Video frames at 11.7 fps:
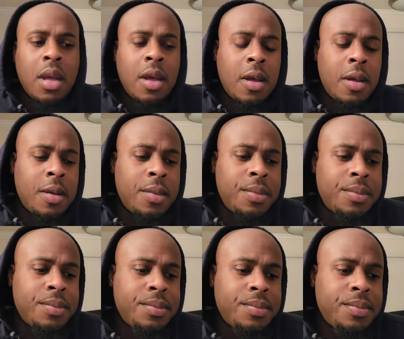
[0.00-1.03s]

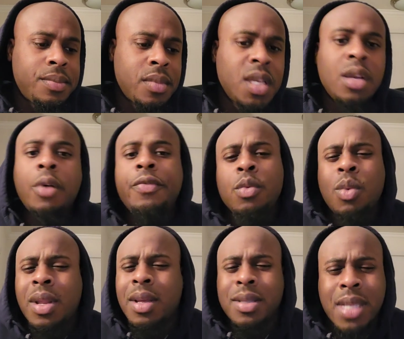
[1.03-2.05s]
If you
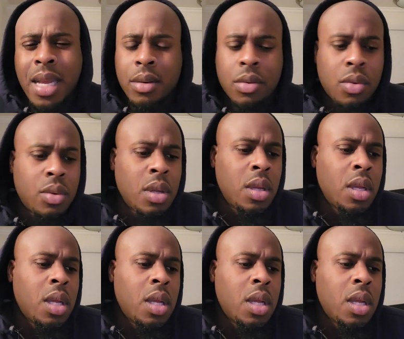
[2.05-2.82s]
want to get technical.